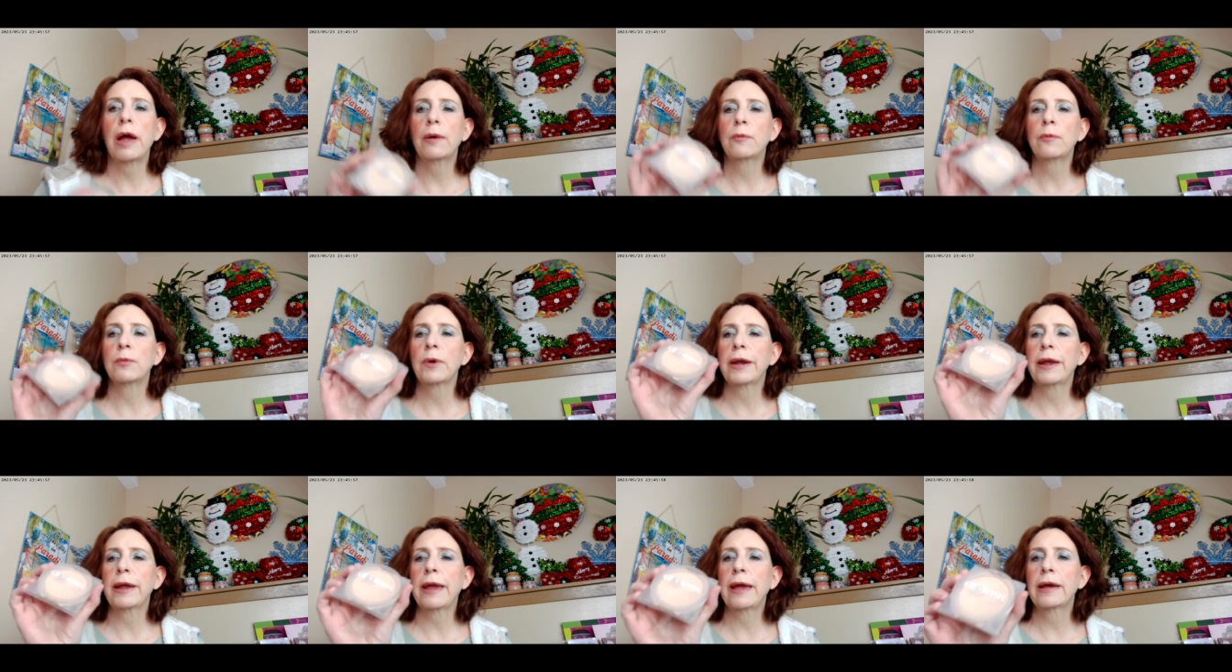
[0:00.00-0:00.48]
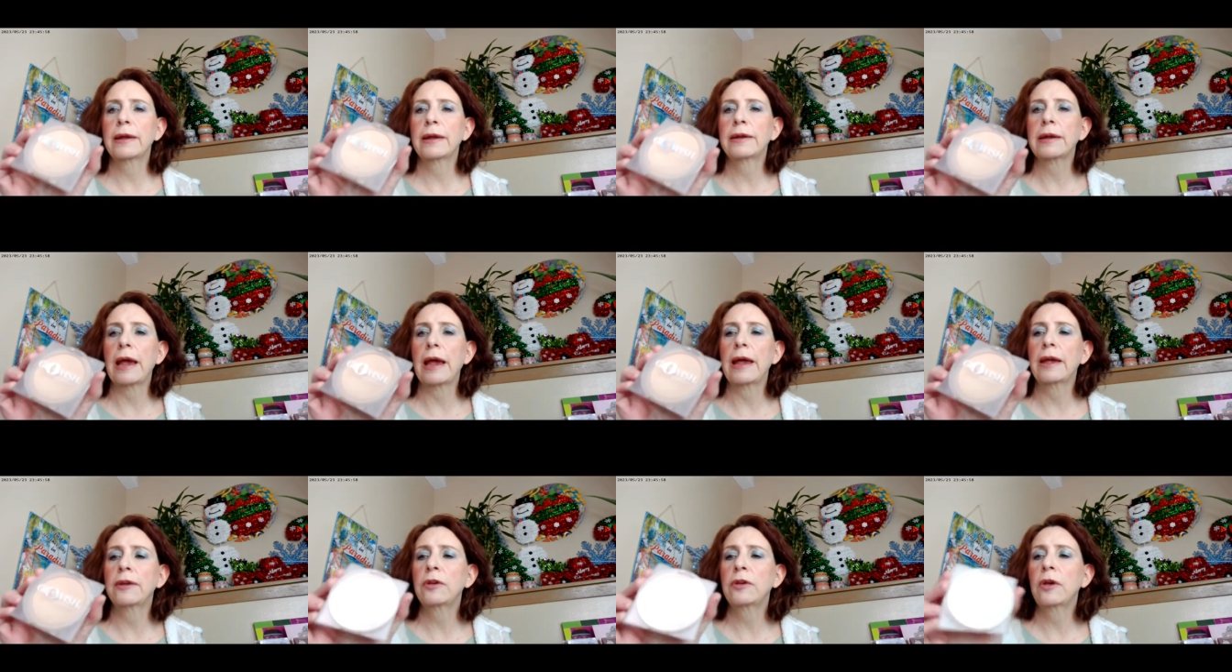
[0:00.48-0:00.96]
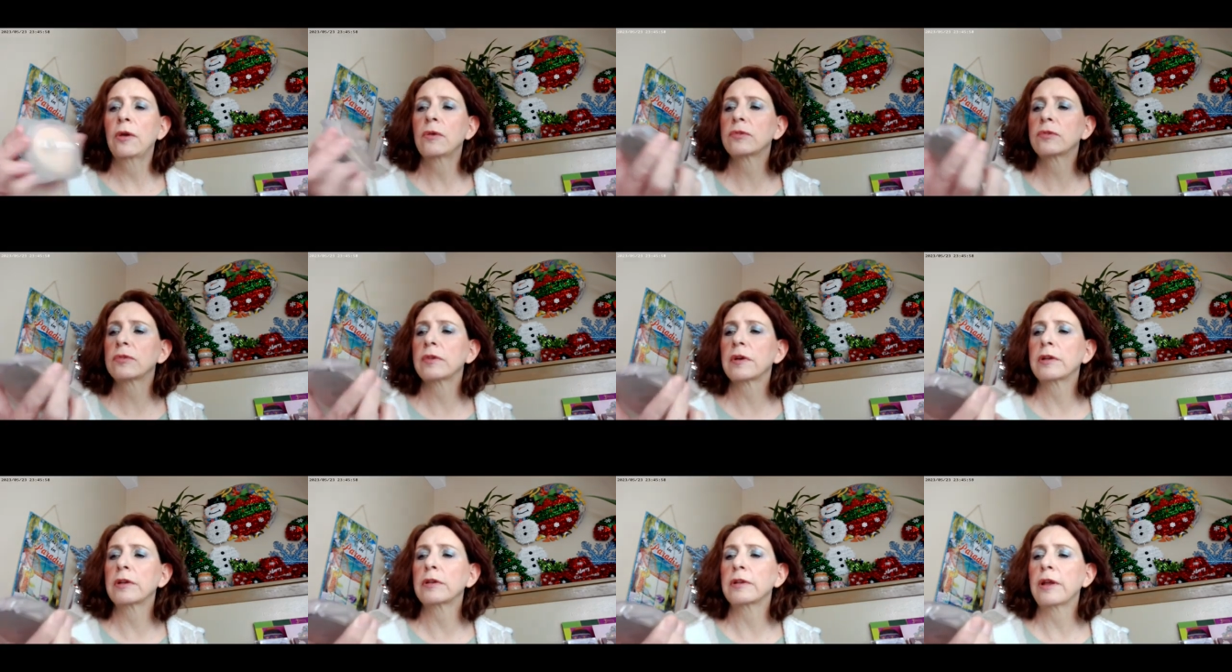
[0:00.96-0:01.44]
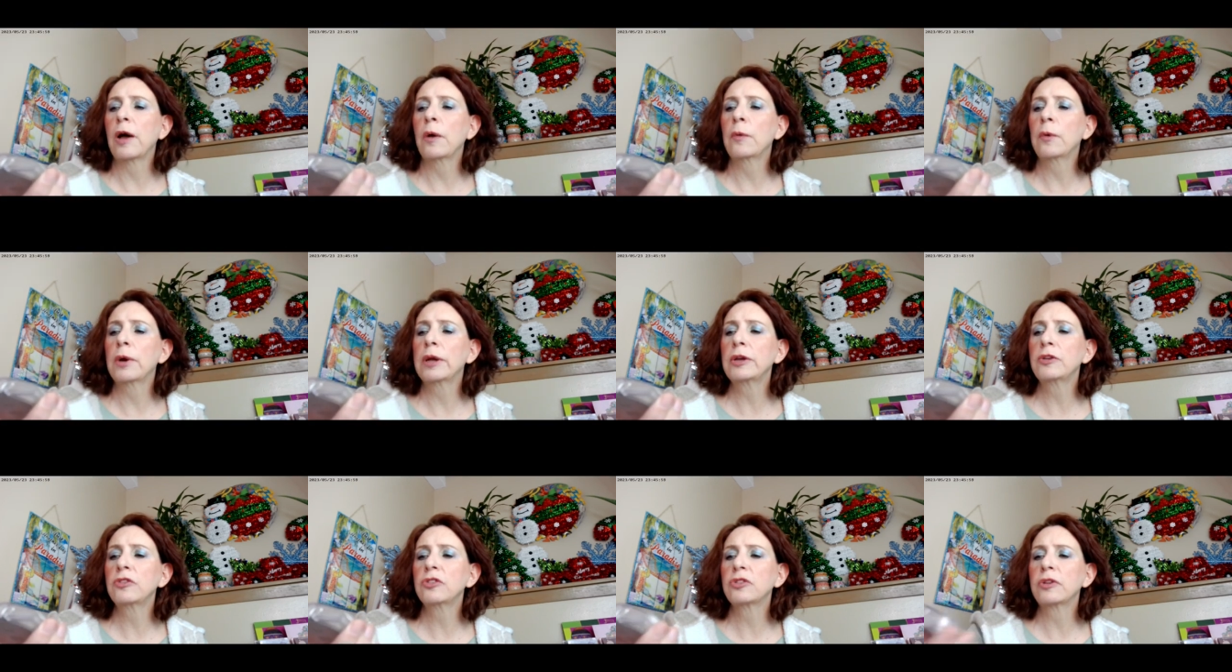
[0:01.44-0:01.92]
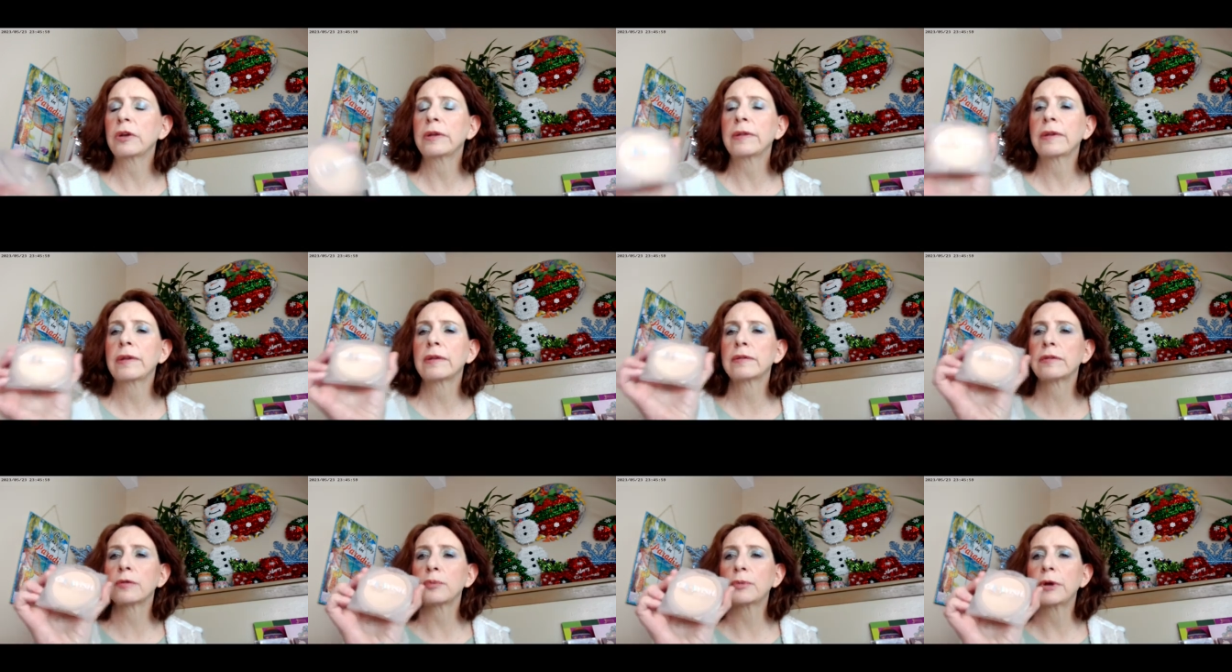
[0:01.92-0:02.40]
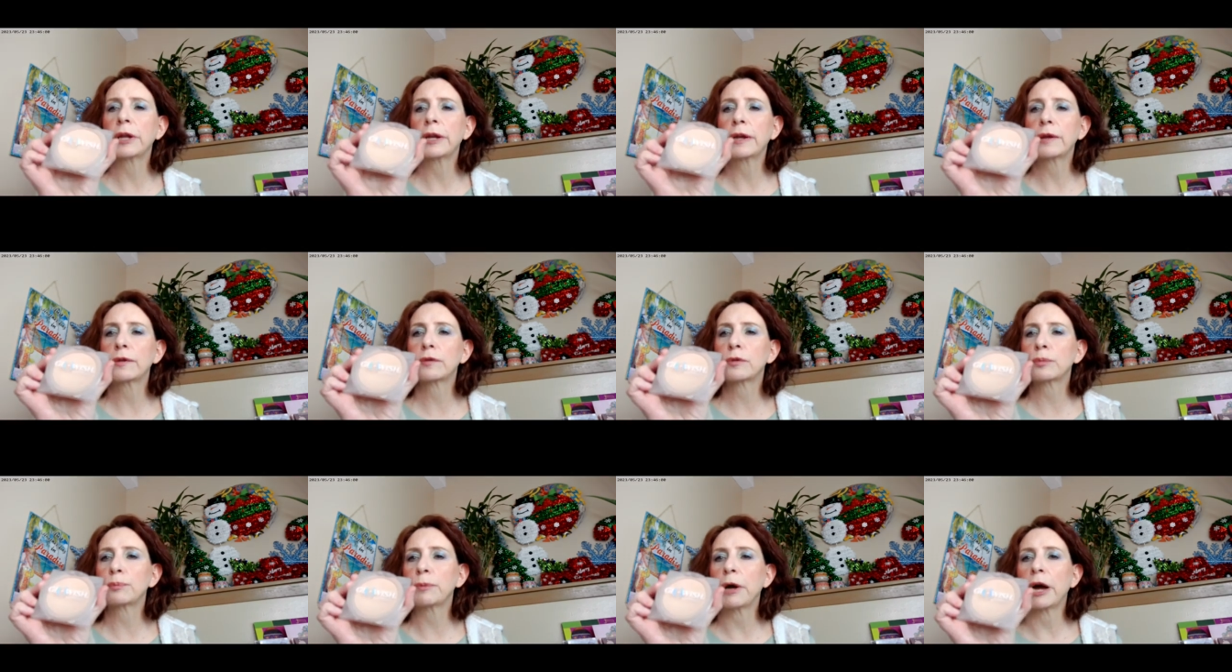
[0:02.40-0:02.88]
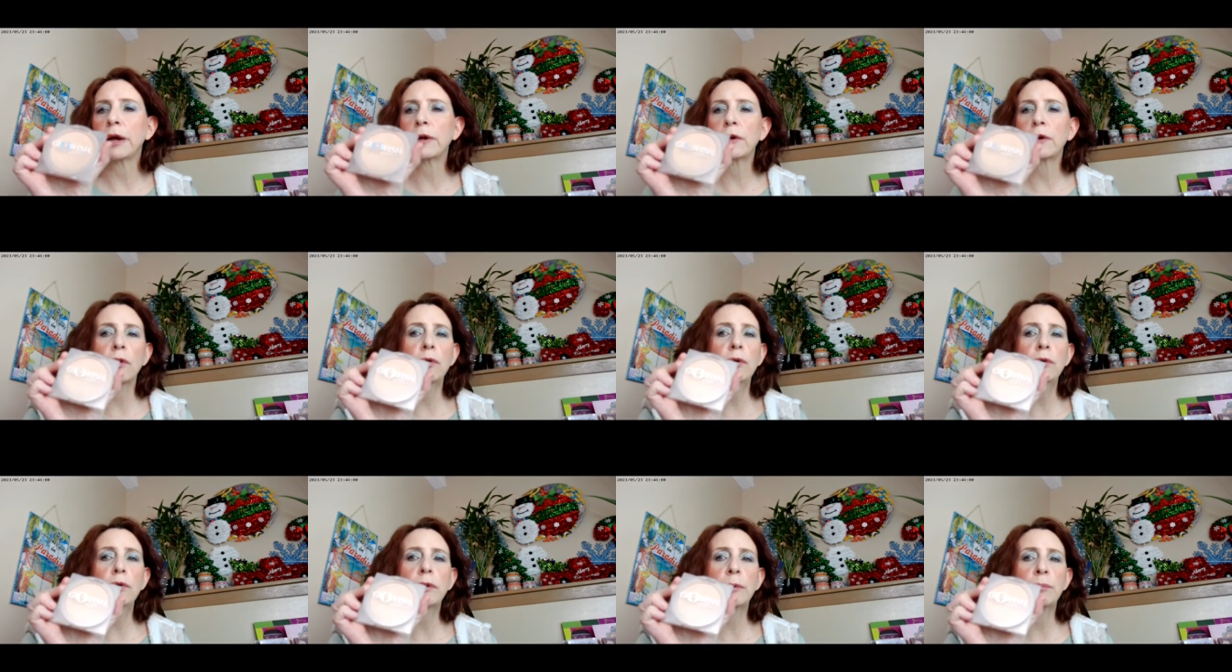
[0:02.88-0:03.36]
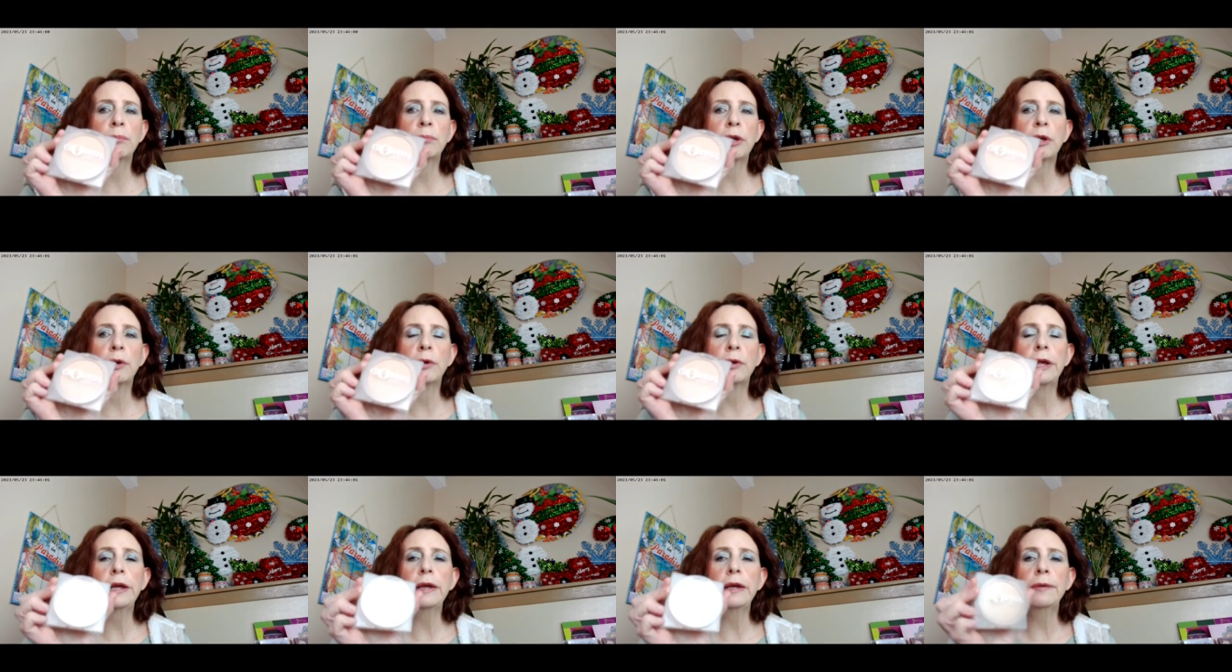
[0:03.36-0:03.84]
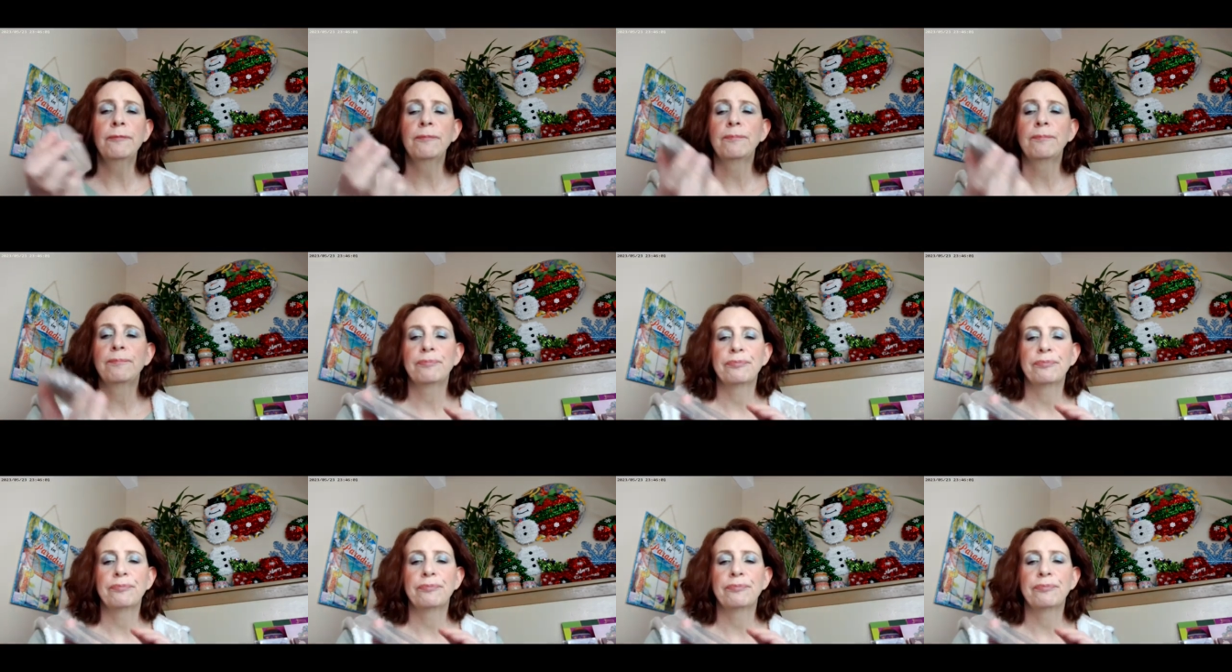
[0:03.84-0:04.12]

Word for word: I went ahead and used the Glowish, and this one is by Huda Beauty.